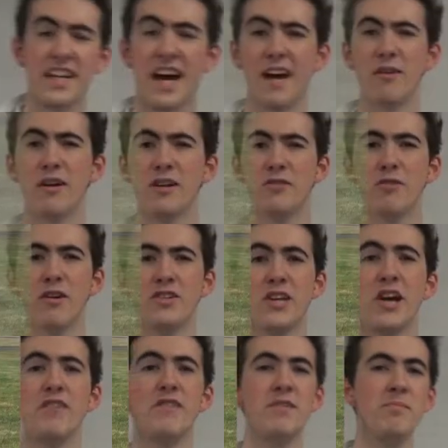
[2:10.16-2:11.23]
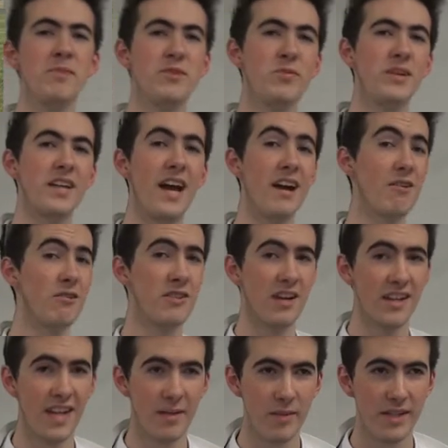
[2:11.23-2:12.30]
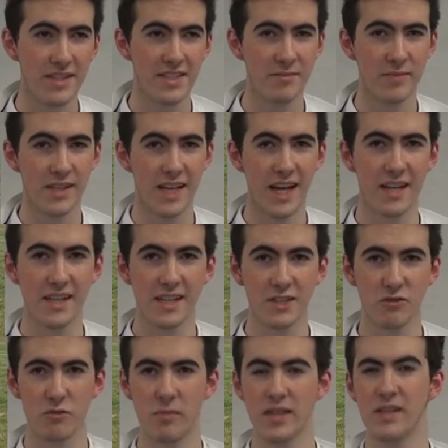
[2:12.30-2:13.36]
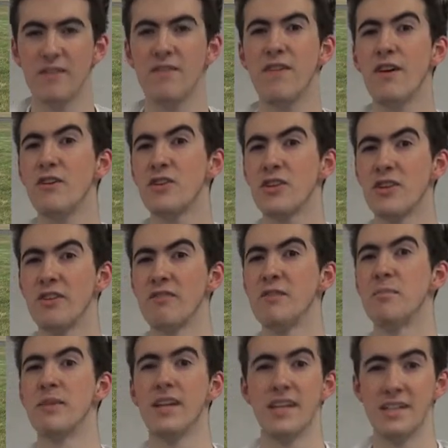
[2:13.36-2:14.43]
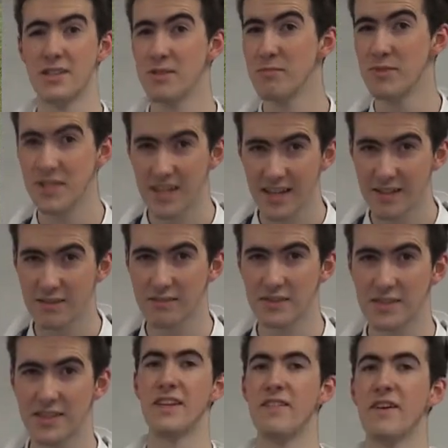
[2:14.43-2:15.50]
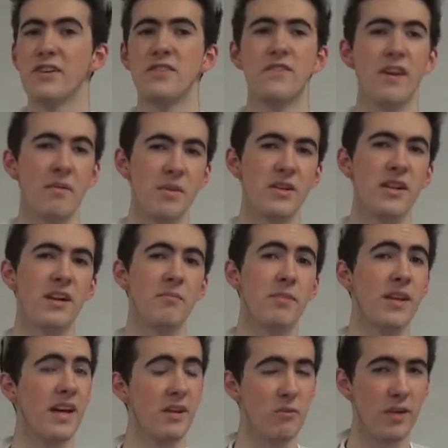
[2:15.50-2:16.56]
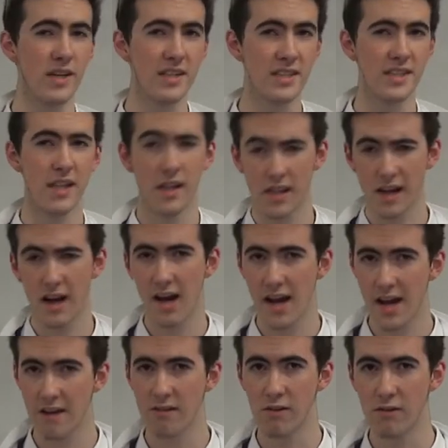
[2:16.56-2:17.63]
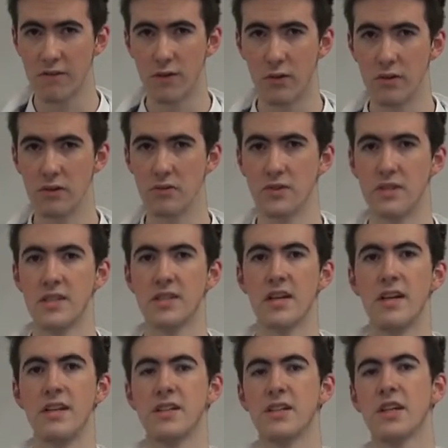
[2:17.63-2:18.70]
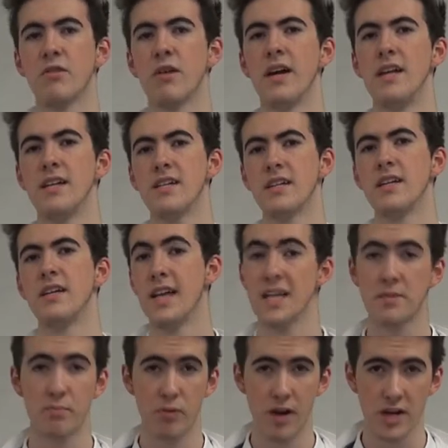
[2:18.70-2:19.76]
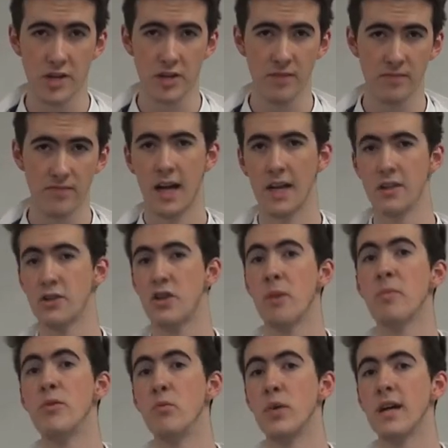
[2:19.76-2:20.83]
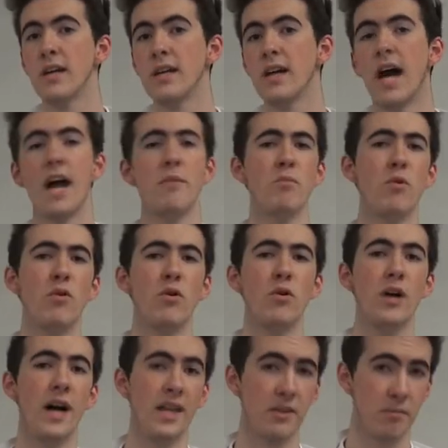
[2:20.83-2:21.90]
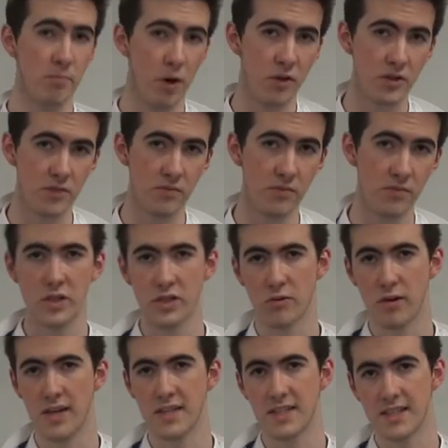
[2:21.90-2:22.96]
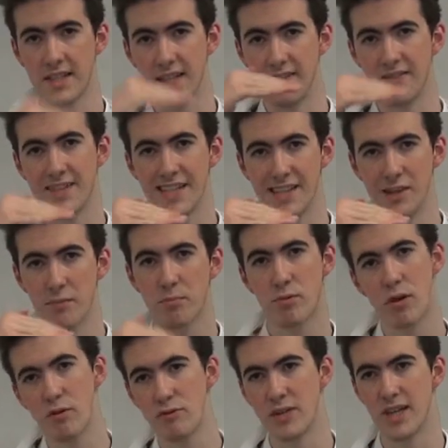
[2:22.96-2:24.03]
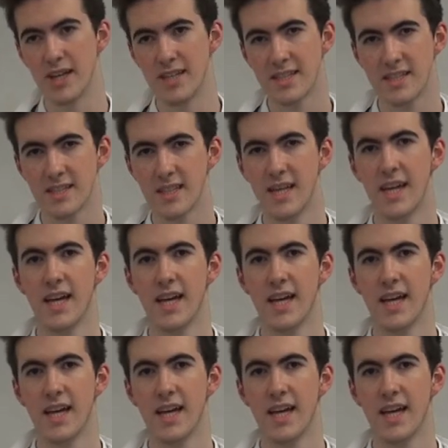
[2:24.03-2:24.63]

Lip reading: Now, a crossover between aerodynamics and mechanics would be the function of the blades themselves. They function very much like plane wings in that they are aerofoils designed to create less pressure at the top of the wing and more at the bottom, which creates lift in the process.